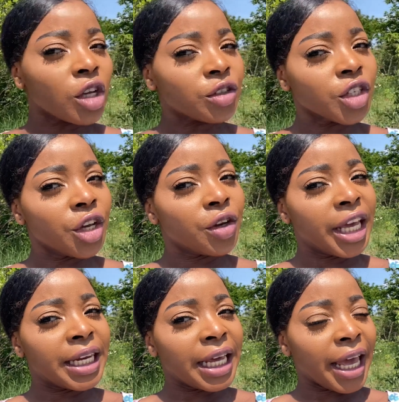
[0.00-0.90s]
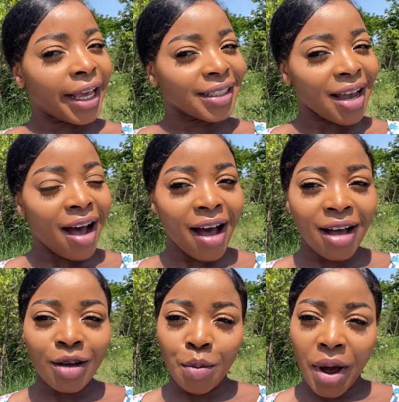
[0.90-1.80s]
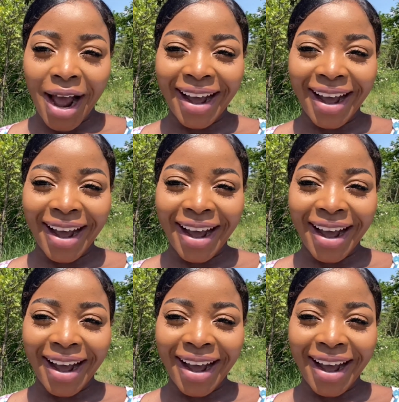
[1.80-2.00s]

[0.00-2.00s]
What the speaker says: I'll see you in the 8-hour mark.